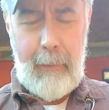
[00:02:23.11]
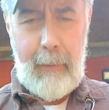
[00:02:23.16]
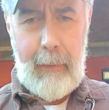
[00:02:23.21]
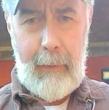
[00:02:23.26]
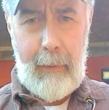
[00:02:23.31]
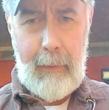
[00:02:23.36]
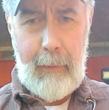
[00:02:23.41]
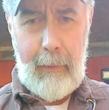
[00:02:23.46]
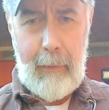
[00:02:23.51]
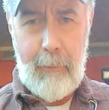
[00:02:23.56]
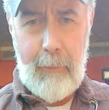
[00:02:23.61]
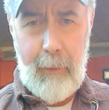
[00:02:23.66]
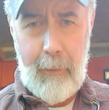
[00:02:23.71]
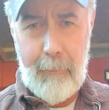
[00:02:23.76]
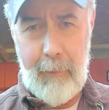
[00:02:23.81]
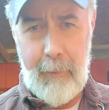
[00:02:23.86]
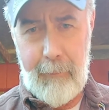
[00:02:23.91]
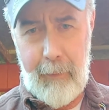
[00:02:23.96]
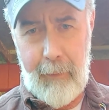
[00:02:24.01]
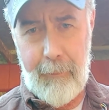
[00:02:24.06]
Quite
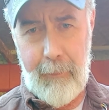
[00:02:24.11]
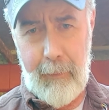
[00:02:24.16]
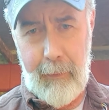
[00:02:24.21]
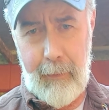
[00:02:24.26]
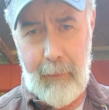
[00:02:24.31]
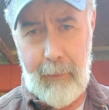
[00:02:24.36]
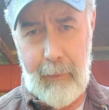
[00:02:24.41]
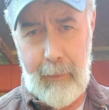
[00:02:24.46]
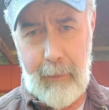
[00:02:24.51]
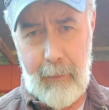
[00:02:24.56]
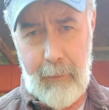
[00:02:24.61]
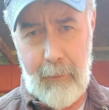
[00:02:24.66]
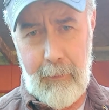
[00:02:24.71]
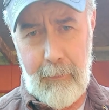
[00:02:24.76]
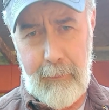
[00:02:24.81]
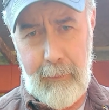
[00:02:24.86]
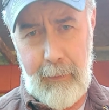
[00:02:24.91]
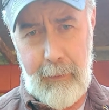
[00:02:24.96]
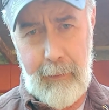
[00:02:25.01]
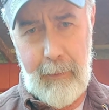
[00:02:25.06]
a bit of effort
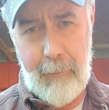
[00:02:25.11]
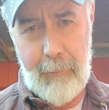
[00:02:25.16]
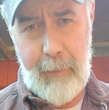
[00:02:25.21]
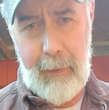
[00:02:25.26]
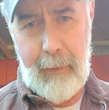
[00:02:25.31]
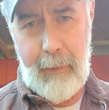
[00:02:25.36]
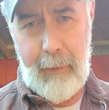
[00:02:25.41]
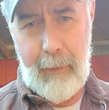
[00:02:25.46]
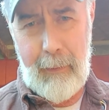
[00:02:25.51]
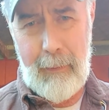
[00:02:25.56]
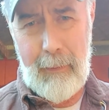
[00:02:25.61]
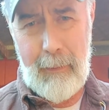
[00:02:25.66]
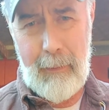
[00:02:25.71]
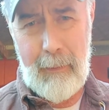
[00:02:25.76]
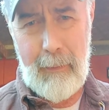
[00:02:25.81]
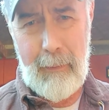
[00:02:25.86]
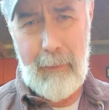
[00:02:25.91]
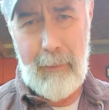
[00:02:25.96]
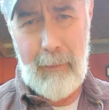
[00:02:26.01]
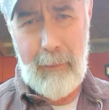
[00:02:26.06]
goes into making
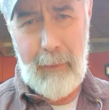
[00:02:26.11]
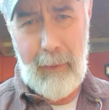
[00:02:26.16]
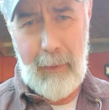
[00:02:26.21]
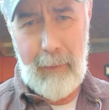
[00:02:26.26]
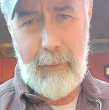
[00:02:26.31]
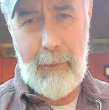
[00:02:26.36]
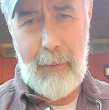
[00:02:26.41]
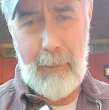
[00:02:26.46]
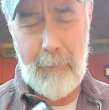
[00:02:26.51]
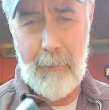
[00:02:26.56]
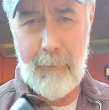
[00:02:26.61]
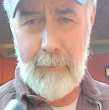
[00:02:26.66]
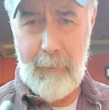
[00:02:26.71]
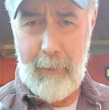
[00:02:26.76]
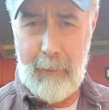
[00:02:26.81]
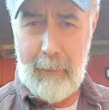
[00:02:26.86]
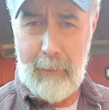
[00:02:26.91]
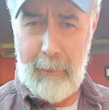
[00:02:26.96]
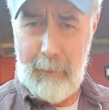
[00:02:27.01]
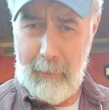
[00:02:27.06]
that type of
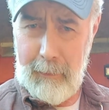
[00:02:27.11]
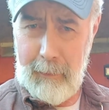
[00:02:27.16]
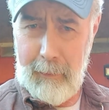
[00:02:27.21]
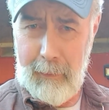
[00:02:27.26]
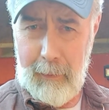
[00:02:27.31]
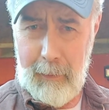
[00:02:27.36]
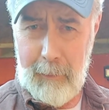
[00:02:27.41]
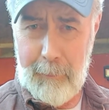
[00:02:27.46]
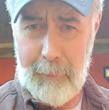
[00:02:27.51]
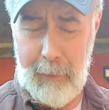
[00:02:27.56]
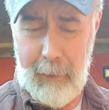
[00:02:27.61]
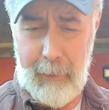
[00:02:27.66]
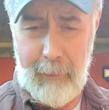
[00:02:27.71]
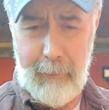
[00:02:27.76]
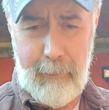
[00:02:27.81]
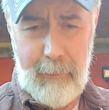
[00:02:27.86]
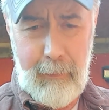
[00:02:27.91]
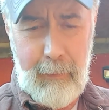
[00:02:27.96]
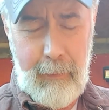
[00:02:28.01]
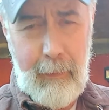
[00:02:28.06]
a
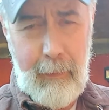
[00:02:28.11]
piece.